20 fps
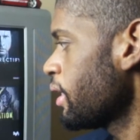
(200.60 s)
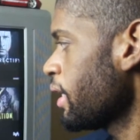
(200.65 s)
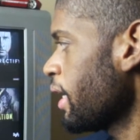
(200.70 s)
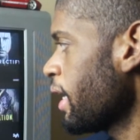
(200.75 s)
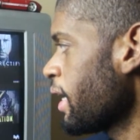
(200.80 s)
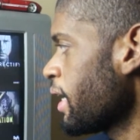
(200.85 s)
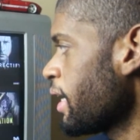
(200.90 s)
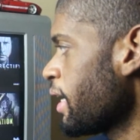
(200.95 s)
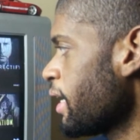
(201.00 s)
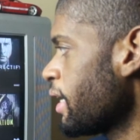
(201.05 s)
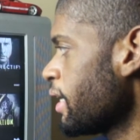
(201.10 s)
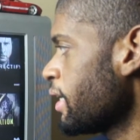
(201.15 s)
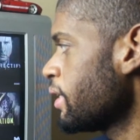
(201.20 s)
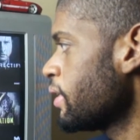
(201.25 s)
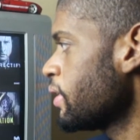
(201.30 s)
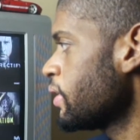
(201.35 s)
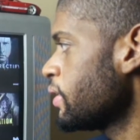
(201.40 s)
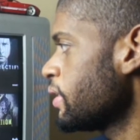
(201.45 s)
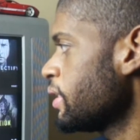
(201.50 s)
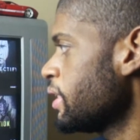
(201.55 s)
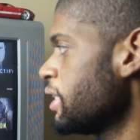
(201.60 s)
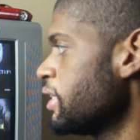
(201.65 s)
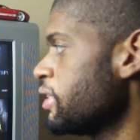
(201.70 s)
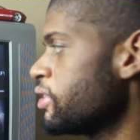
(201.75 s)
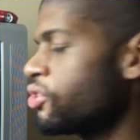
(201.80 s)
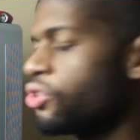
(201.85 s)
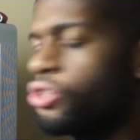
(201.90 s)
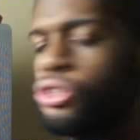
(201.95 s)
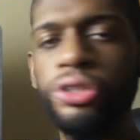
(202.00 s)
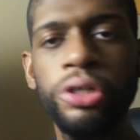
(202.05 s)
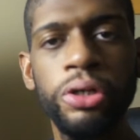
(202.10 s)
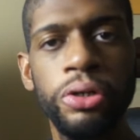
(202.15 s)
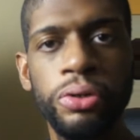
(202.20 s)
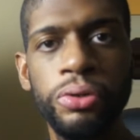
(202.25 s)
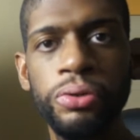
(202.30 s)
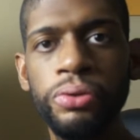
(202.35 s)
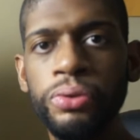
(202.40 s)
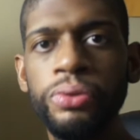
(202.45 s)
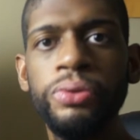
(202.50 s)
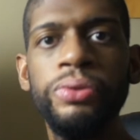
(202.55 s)
And each
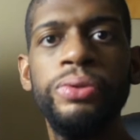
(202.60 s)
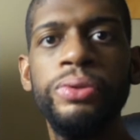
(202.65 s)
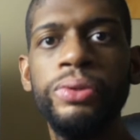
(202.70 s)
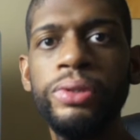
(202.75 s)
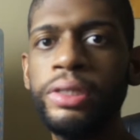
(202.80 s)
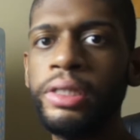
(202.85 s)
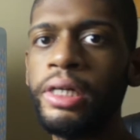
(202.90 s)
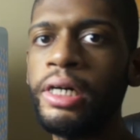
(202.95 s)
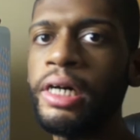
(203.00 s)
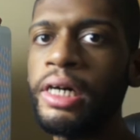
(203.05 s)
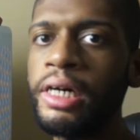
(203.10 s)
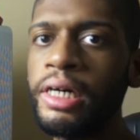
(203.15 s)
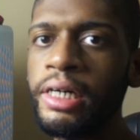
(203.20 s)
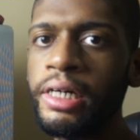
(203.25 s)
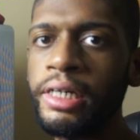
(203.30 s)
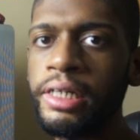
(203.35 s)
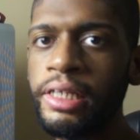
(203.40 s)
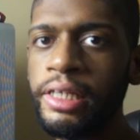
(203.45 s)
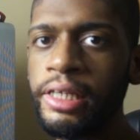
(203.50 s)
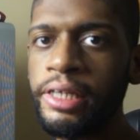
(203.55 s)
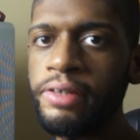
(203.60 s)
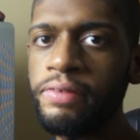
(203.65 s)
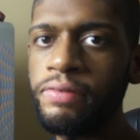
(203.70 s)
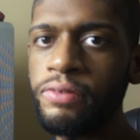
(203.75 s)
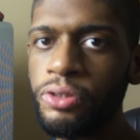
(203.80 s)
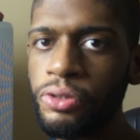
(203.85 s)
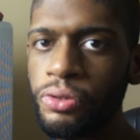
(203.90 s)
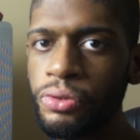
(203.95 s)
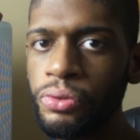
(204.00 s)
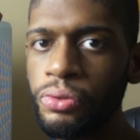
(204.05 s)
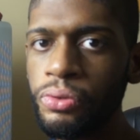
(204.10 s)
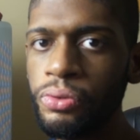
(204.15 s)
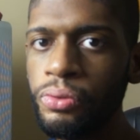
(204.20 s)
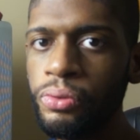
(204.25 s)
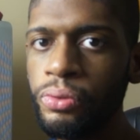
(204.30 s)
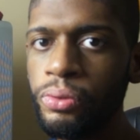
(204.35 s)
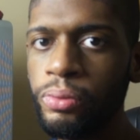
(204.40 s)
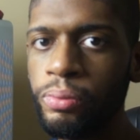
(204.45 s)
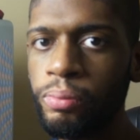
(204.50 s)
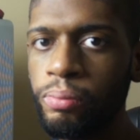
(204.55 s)
show gives you
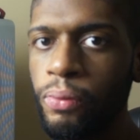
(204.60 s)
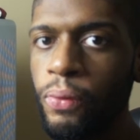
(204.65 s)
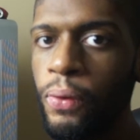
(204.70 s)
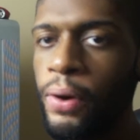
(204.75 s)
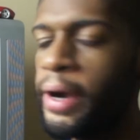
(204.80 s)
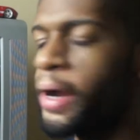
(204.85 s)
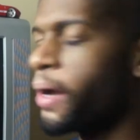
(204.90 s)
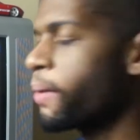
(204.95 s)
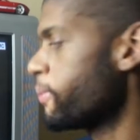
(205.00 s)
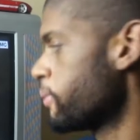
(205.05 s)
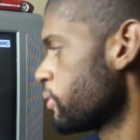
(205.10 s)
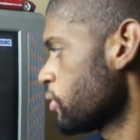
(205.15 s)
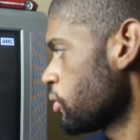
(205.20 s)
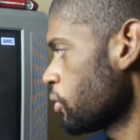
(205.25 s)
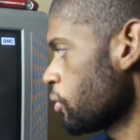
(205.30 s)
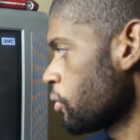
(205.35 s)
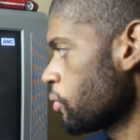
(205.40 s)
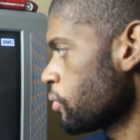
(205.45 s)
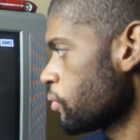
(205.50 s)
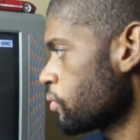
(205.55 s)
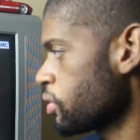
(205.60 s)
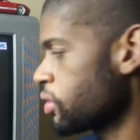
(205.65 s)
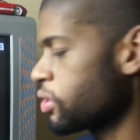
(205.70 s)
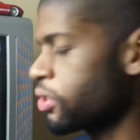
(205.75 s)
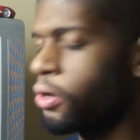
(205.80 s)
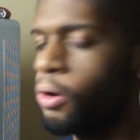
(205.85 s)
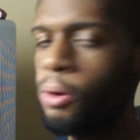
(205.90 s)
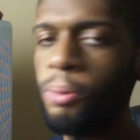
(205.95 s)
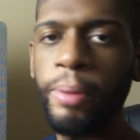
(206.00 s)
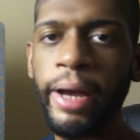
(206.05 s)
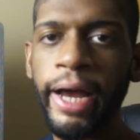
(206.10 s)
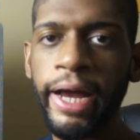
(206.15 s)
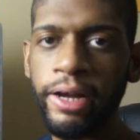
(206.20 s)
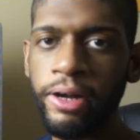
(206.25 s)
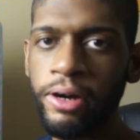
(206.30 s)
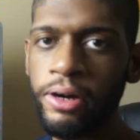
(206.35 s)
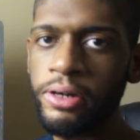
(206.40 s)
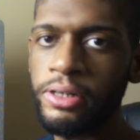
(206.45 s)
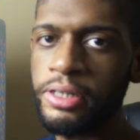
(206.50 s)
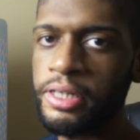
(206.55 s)
more episodes to go back
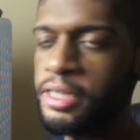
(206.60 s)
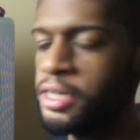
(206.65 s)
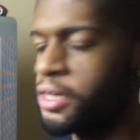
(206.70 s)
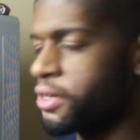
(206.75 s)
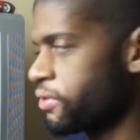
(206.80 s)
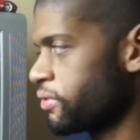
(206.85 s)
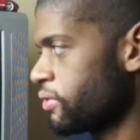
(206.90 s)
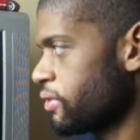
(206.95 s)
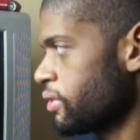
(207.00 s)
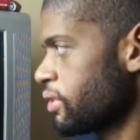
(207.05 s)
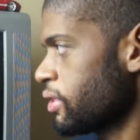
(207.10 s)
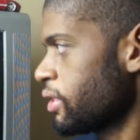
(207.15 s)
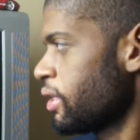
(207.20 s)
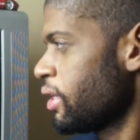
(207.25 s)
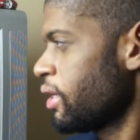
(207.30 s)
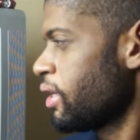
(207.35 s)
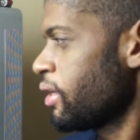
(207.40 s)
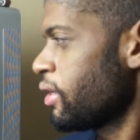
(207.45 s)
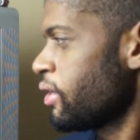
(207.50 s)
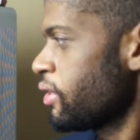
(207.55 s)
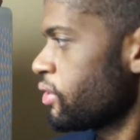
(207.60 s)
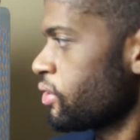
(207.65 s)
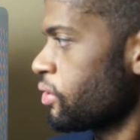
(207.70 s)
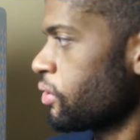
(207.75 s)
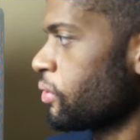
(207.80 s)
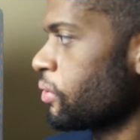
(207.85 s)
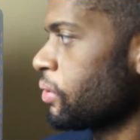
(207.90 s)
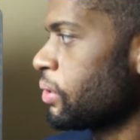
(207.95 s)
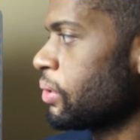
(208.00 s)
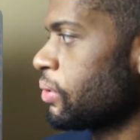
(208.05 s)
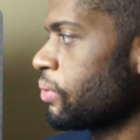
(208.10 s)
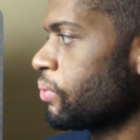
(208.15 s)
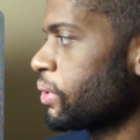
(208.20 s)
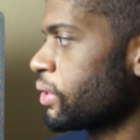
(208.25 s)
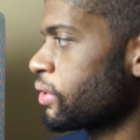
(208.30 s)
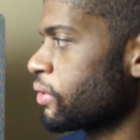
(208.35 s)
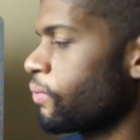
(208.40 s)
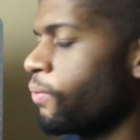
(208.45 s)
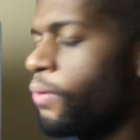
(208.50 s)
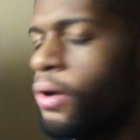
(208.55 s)
on than others. So
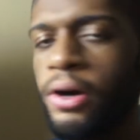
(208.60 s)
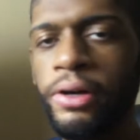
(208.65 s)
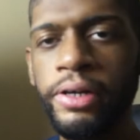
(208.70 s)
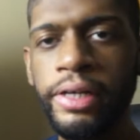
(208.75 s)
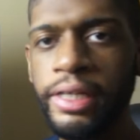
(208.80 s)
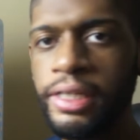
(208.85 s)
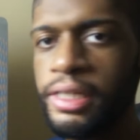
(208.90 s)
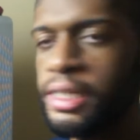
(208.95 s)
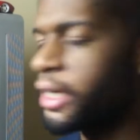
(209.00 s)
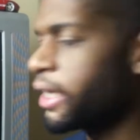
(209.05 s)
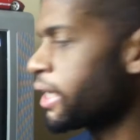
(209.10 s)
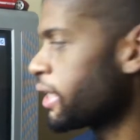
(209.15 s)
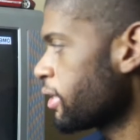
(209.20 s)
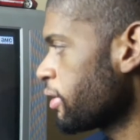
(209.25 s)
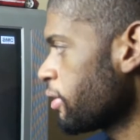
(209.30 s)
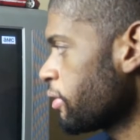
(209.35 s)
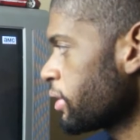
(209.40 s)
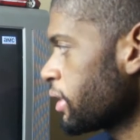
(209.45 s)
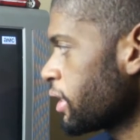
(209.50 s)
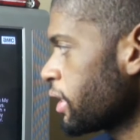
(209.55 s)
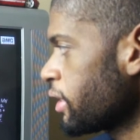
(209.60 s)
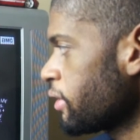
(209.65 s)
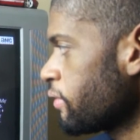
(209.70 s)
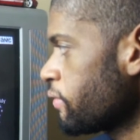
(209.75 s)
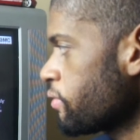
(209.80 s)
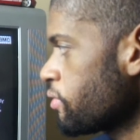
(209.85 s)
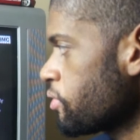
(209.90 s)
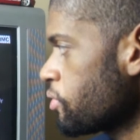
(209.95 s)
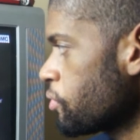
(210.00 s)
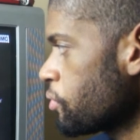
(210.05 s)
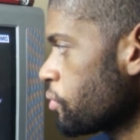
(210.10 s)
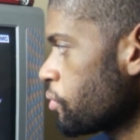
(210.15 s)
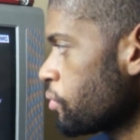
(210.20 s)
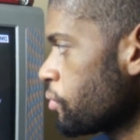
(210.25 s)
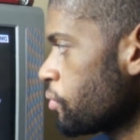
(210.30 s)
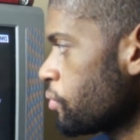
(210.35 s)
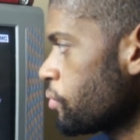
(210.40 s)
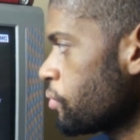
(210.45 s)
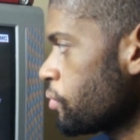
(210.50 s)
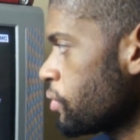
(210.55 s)
with The Walking Dead, it only gives you
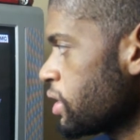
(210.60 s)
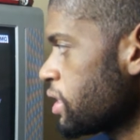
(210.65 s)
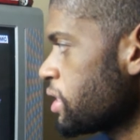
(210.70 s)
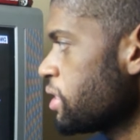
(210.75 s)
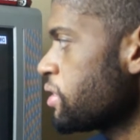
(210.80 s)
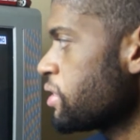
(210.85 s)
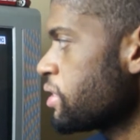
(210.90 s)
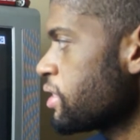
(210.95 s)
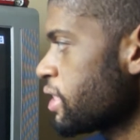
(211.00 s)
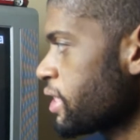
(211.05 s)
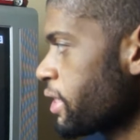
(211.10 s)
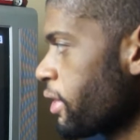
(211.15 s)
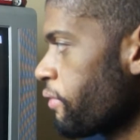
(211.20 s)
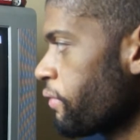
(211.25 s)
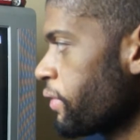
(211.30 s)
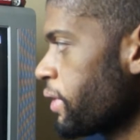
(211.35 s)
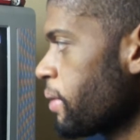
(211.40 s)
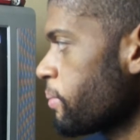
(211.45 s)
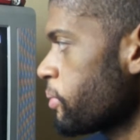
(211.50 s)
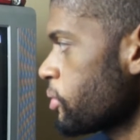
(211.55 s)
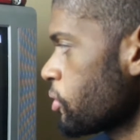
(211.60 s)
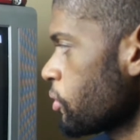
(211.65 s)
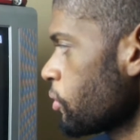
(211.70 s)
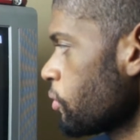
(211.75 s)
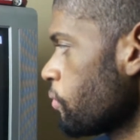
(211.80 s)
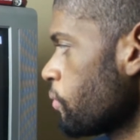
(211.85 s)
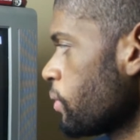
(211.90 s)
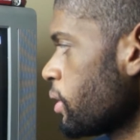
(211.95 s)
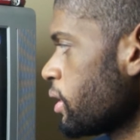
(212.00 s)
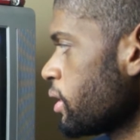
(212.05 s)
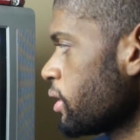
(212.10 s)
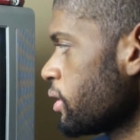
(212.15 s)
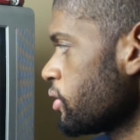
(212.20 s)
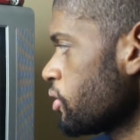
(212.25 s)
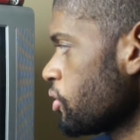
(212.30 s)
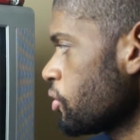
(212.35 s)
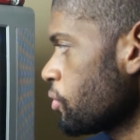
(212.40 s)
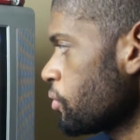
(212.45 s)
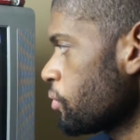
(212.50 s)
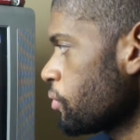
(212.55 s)
season 7, episode 1,
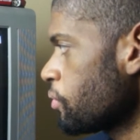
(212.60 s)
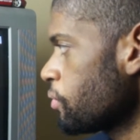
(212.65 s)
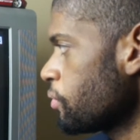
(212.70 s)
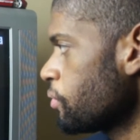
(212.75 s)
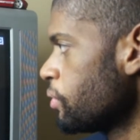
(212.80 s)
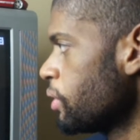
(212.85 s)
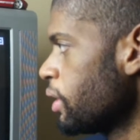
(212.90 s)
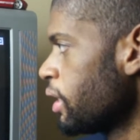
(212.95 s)
2,